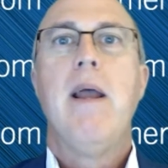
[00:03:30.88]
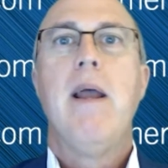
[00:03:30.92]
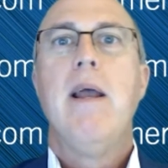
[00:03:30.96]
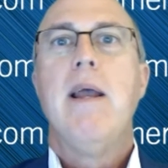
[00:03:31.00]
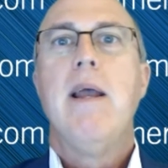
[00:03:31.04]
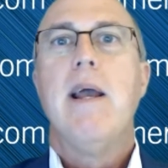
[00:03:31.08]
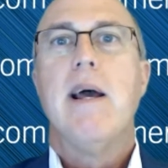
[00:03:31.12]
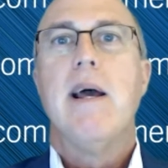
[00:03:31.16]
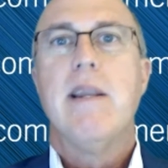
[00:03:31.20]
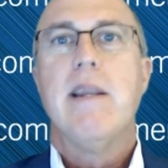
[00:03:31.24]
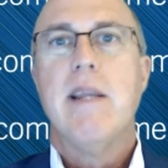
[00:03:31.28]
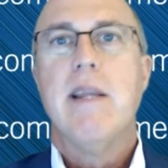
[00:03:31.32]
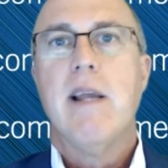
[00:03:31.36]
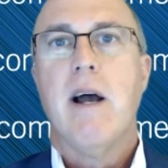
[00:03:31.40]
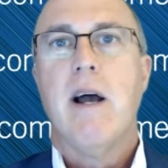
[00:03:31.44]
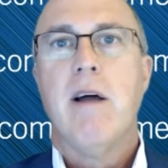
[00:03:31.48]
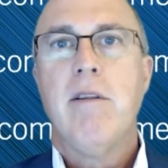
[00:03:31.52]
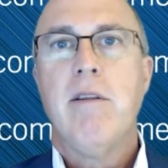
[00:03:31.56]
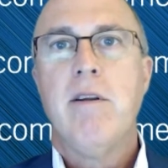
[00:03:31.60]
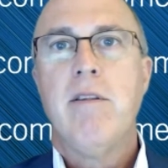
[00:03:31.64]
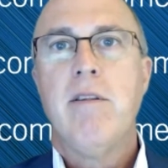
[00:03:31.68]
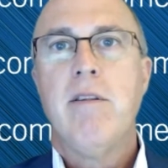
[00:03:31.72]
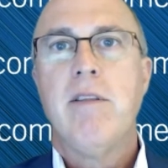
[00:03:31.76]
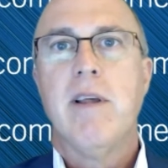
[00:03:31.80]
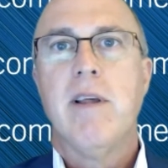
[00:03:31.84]
And the
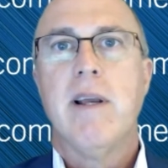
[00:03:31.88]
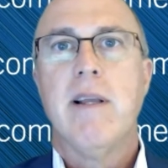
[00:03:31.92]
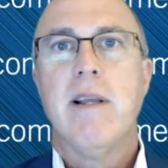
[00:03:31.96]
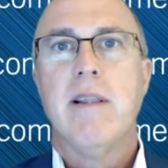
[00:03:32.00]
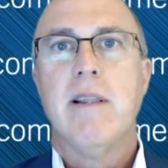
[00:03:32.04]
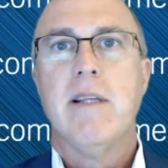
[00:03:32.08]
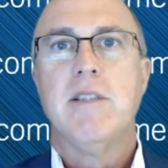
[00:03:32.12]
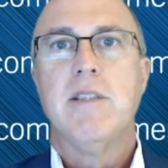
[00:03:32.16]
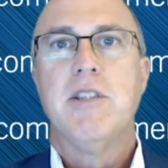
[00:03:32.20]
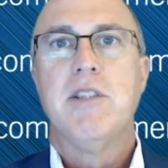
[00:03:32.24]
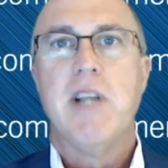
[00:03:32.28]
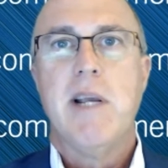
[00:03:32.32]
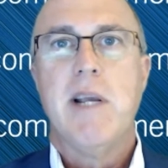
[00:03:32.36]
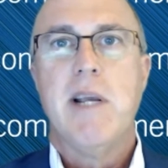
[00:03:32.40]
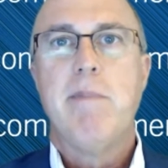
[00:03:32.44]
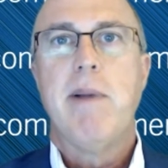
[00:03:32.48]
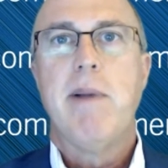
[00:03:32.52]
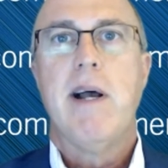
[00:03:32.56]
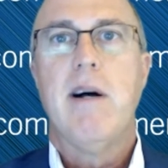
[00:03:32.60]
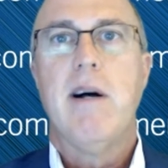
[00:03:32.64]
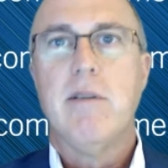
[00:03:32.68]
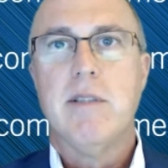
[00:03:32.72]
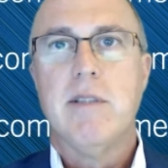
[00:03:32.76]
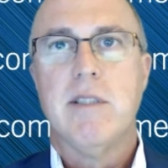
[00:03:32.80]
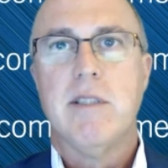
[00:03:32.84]
other thing that Jay
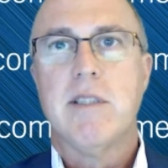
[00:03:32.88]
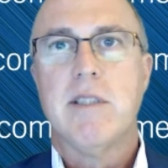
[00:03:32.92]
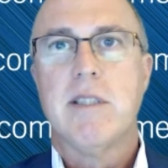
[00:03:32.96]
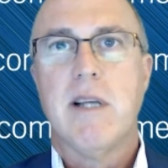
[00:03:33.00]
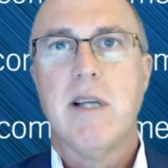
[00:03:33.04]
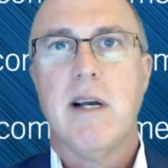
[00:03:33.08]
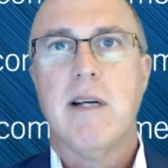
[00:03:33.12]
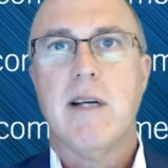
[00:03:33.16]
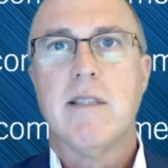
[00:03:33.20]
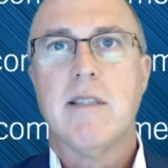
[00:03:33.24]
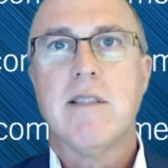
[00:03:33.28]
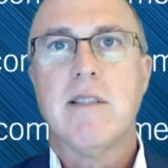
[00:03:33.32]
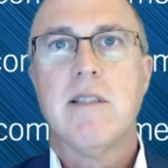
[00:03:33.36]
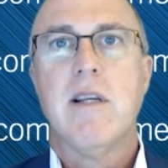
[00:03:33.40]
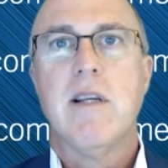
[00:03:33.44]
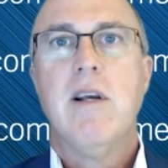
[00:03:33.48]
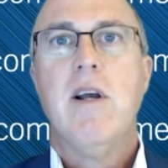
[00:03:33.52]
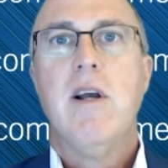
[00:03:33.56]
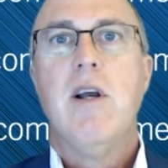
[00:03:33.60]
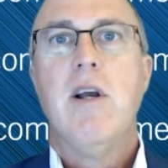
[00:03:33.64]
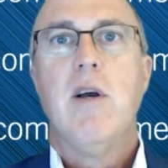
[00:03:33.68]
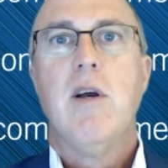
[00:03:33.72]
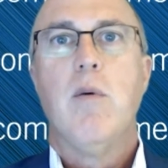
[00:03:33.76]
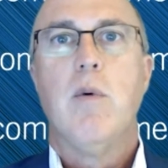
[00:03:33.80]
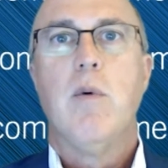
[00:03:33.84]
Powell discussed
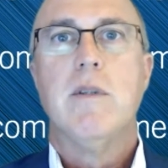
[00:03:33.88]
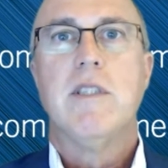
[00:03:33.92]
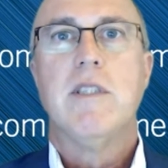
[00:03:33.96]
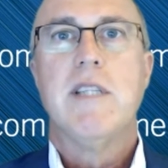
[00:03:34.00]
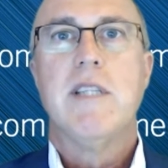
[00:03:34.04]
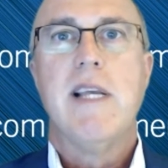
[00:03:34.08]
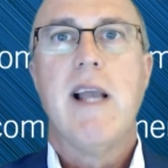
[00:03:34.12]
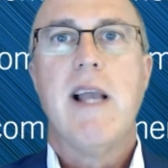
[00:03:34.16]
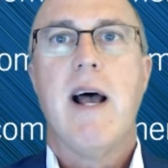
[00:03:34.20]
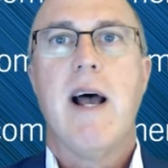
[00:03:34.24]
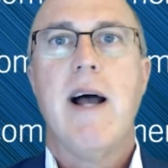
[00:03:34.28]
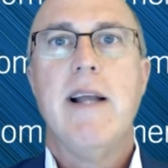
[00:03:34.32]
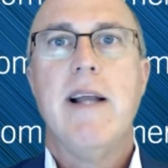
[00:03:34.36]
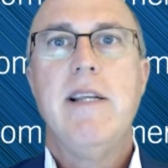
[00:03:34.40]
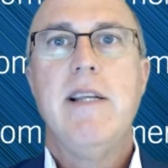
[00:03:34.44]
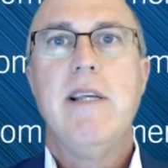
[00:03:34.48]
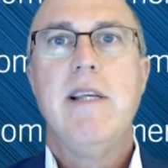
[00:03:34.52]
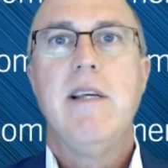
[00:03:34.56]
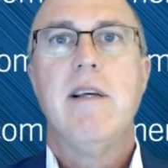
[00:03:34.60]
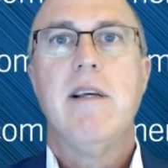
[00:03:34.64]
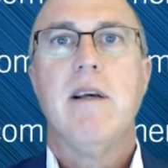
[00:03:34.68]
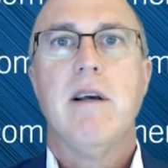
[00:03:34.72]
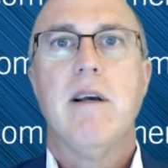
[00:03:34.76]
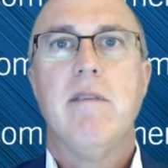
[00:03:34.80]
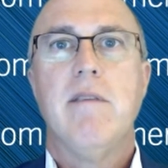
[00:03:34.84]
was the
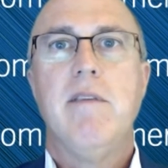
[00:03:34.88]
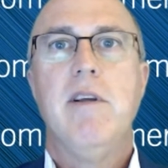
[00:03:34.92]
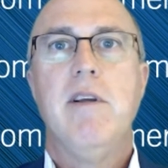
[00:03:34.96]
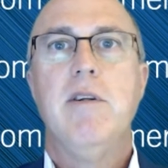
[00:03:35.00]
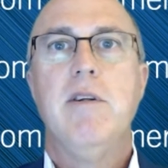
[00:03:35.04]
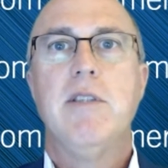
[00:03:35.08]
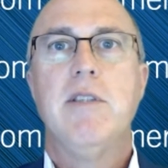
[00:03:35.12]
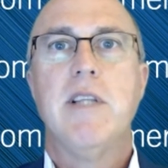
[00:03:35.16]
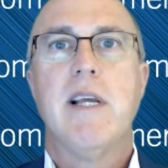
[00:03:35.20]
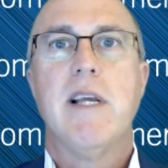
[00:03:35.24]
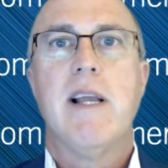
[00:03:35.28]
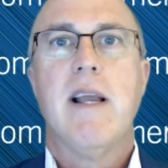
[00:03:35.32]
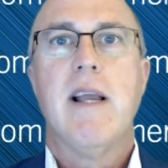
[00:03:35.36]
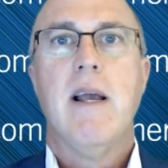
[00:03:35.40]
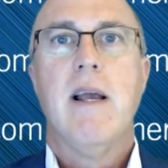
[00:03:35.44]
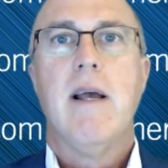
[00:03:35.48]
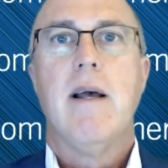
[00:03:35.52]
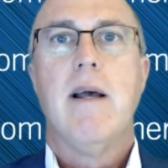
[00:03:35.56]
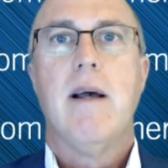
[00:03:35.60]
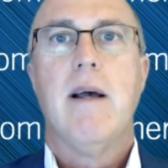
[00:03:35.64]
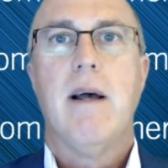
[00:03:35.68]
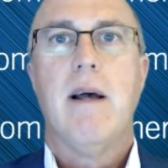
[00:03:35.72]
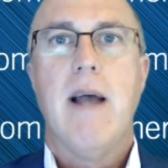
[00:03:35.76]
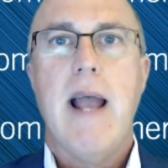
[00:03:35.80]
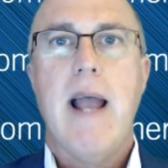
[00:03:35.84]
idea of using
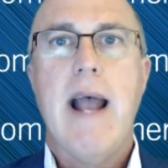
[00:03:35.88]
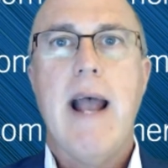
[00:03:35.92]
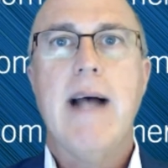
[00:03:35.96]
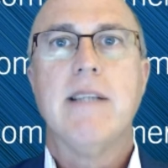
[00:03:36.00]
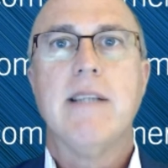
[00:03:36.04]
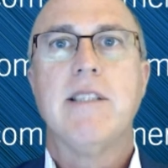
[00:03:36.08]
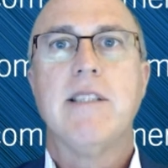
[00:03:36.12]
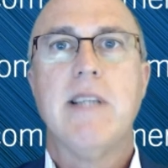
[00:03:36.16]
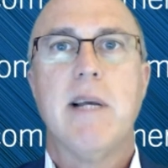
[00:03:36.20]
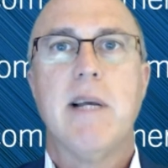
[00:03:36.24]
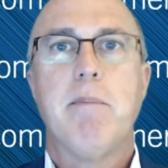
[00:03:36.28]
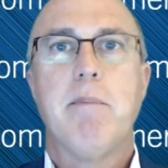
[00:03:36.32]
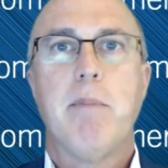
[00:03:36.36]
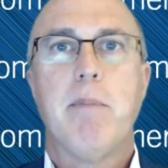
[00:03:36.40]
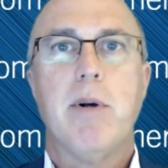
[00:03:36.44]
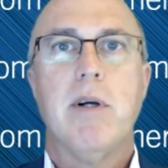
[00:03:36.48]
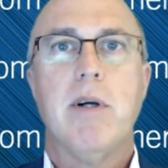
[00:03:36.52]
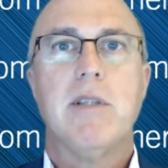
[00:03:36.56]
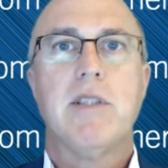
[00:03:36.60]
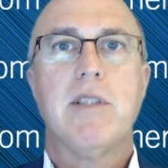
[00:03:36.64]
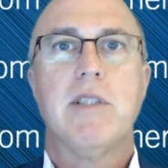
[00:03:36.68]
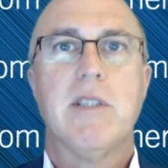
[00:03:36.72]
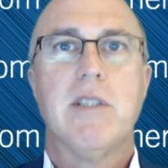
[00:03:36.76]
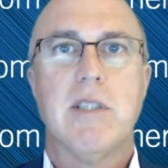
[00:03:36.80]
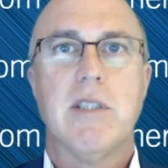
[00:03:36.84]
uh, asset
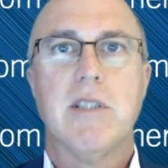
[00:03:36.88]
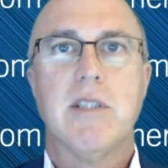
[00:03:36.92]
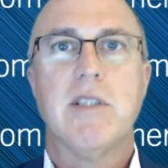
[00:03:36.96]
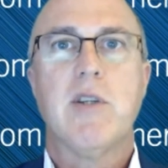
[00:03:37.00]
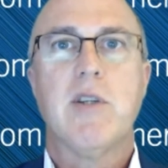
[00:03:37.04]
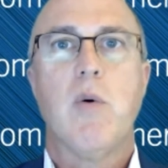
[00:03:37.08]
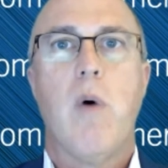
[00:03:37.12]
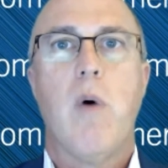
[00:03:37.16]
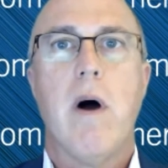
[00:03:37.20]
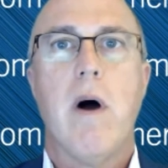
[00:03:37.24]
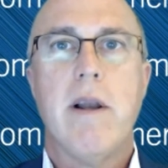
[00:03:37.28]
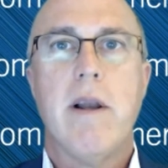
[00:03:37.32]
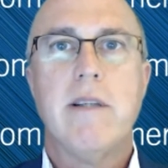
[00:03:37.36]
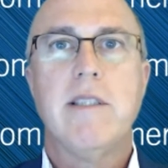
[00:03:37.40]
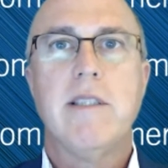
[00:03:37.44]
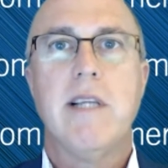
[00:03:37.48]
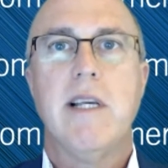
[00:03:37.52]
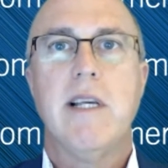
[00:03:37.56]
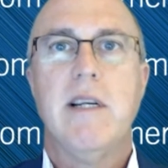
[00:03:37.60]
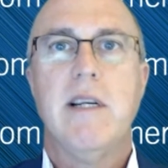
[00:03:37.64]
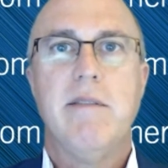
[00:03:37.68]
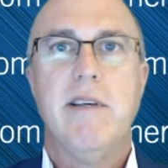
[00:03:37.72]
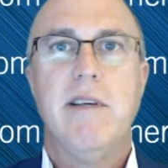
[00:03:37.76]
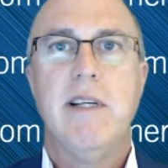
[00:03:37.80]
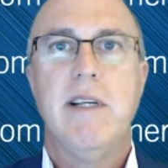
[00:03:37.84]
purchases,
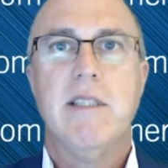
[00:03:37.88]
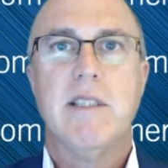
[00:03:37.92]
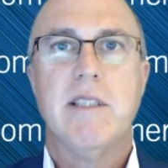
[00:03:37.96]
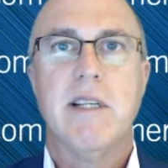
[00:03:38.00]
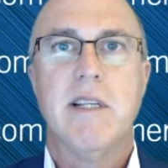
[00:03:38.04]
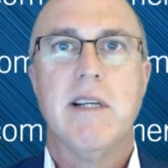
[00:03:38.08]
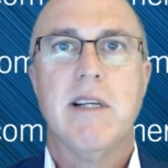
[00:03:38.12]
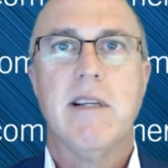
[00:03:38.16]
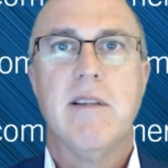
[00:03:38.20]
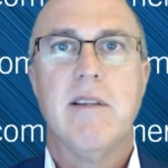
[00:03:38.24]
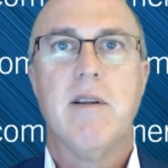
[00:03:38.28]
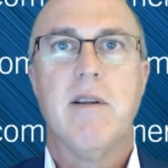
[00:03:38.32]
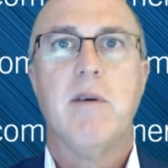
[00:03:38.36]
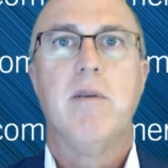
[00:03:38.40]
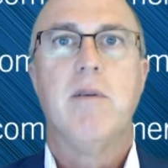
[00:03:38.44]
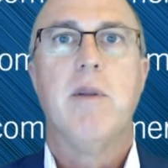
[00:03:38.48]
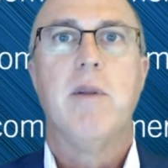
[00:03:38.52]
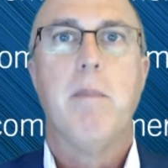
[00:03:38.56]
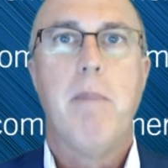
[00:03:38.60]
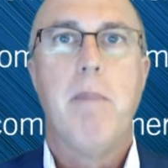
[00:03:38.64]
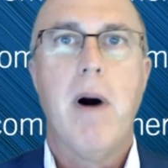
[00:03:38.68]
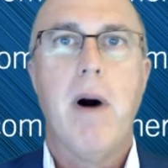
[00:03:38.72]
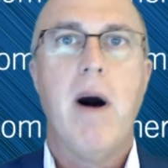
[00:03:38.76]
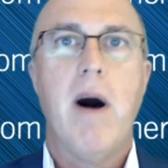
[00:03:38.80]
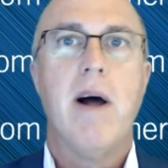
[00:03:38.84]
quantitative easing, the, the
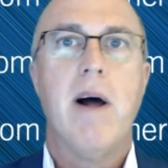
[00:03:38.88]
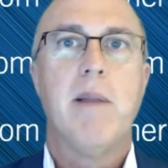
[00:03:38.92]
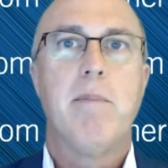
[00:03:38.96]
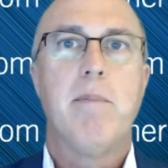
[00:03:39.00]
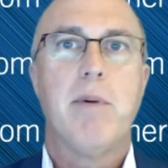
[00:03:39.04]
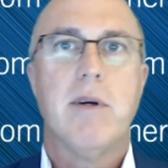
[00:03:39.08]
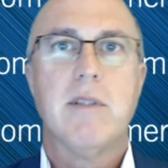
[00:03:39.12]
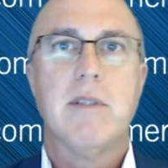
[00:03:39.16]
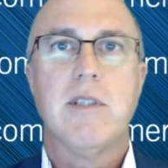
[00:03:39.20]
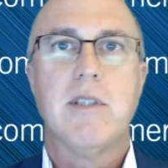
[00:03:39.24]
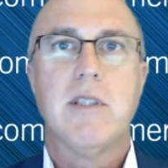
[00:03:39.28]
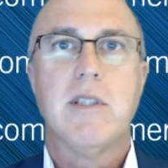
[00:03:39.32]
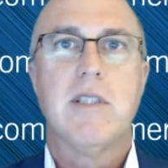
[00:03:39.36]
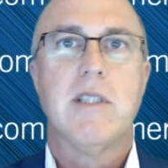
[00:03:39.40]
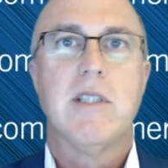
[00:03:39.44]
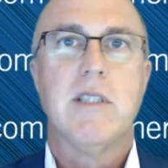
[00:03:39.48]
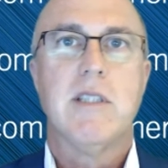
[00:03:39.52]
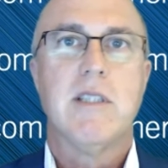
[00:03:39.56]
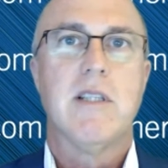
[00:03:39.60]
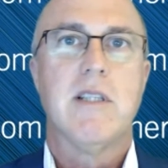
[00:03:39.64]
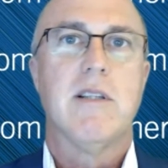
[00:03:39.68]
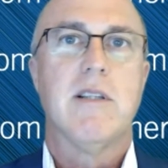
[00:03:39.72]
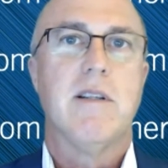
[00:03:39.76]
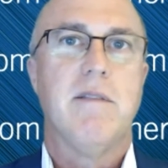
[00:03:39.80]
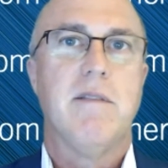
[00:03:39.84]
bond
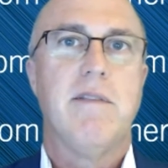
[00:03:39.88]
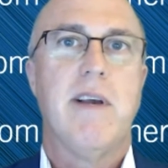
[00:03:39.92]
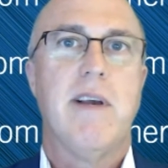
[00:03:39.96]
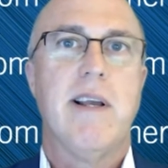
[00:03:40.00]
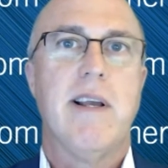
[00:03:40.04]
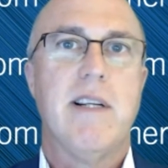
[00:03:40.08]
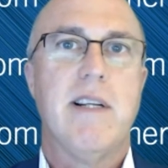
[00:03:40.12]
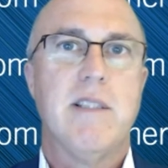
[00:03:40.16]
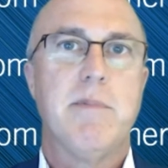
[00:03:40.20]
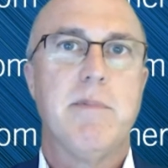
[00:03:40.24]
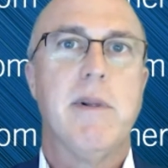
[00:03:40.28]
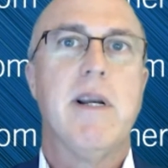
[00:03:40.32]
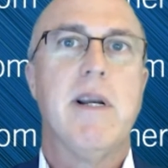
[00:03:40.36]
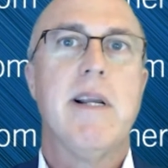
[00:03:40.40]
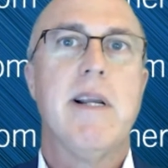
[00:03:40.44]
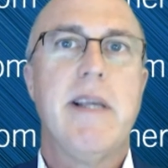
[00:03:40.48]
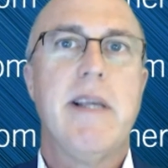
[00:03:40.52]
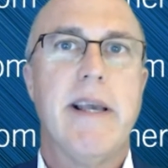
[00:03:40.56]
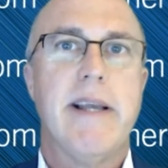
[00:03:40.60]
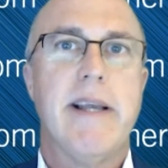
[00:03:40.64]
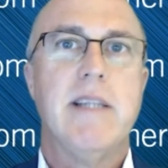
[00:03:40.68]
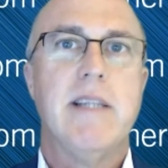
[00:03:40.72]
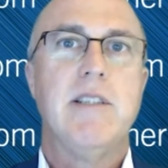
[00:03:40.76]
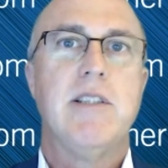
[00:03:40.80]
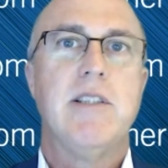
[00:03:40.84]
purchases that the Fed has been
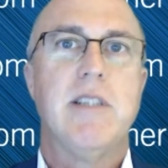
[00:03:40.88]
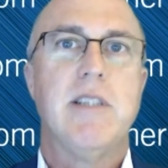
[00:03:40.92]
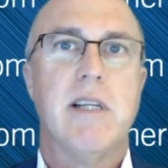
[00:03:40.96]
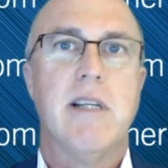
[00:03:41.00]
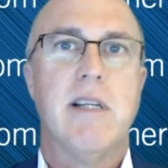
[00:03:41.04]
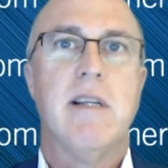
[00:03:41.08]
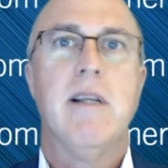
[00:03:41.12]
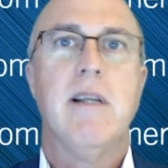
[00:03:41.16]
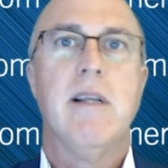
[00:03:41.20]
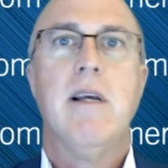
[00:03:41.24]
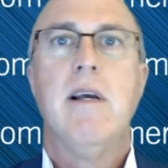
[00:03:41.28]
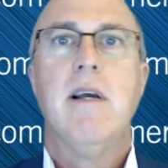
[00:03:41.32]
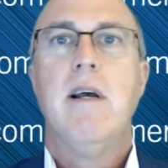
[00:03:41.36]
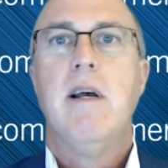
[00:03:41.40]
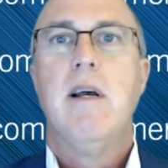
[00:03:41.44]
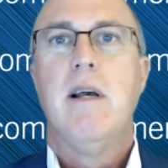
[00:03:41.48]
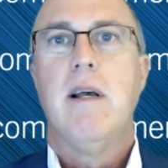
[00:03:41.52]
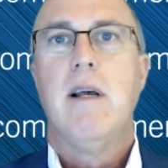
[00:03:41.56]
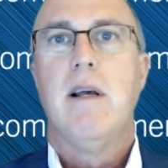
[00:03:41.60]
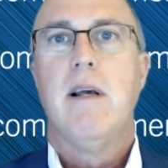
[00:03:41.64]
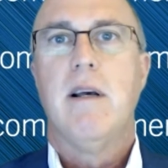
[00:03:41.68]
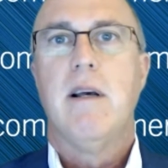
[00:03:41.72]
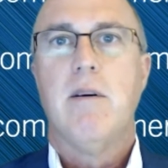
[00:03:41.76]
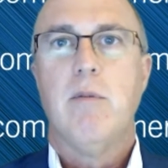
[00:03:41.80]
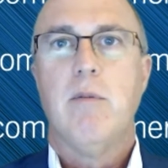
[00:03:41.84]
engaged in
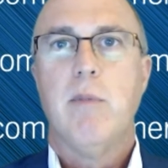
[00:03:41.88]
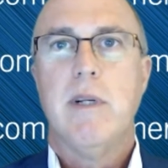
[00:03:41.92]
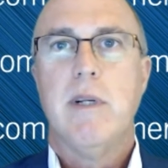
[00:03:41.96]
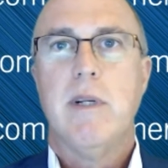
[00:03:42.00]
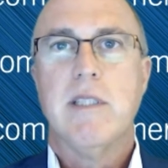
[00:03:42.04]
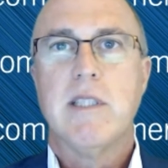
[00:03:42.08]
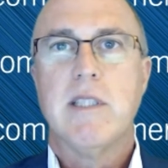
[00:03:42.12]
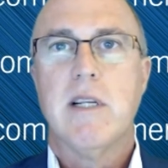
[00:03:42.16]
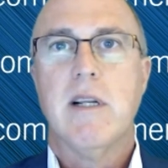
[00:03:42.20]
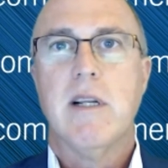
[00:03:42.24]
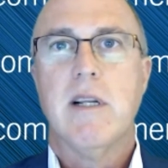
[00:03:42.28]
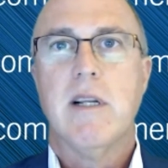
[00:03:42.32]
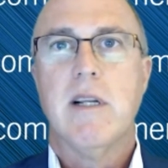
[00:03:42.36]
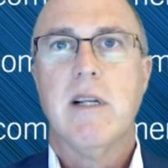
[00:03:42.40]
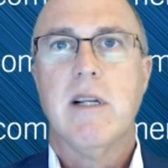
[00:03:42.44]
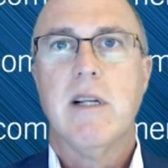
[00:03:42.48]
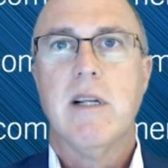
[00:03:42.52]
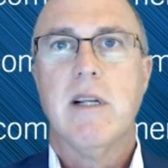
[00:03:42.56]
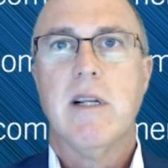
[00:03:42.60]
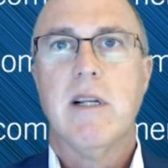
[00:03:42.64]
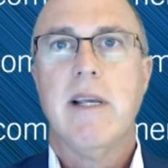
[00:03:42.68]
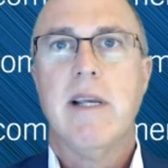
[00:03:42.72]
uh, recently,